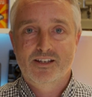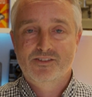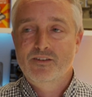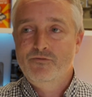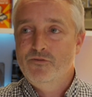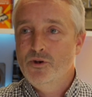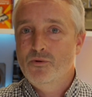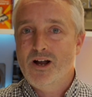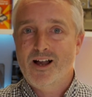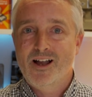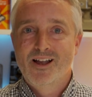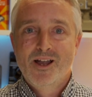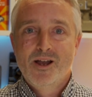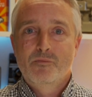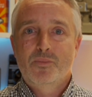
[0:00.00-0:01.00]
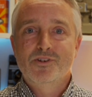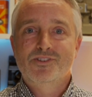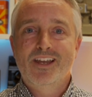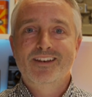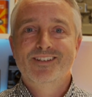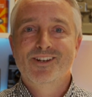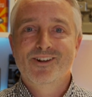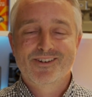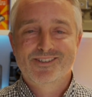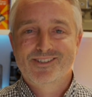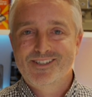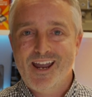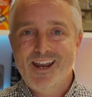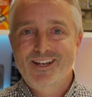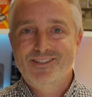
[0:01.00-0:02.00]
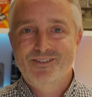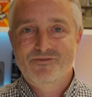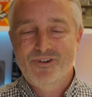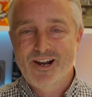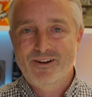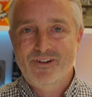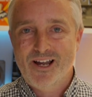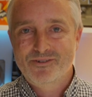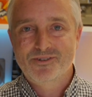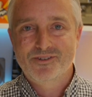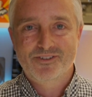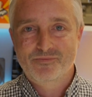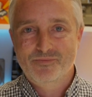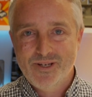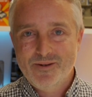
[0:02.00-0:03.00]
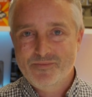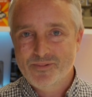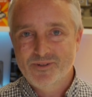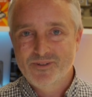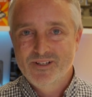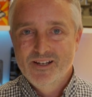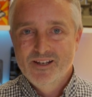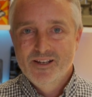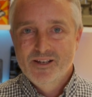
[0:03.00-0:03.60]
as if you are presenting on a stage in front of hundreds of people,